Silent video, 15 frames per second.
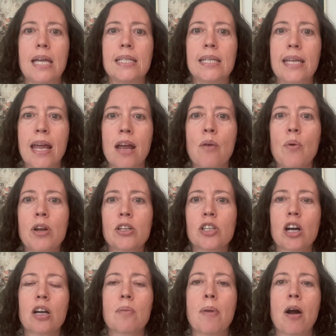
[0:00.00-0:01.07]
Today I want to
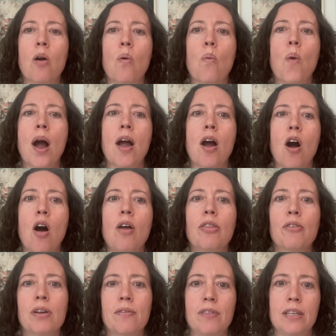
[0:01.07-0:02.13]
talk about why all
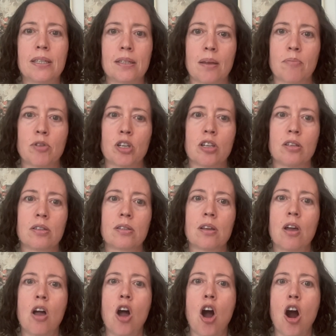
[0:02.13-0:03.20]
three of these assumptions
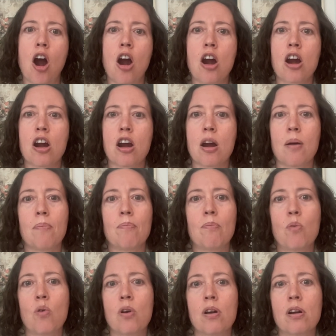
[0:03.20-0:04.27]
are
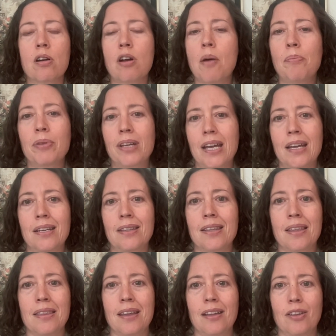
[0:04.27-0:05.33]
more complicated
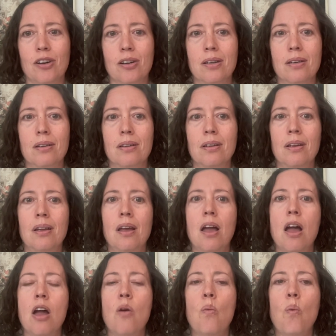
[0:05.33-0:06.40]
than they look,
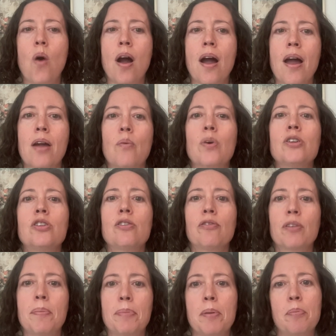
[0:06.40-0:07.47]
and why once you
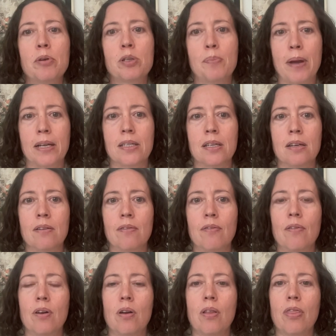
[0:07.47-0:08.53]
flip the perspective,
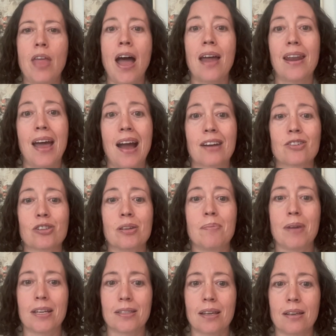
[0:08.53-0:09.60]
that actually
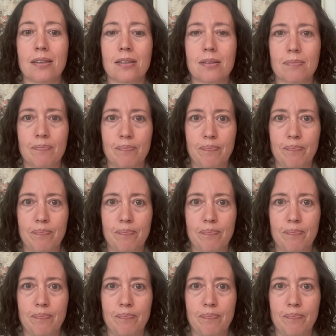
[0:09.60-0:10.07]
makes sense.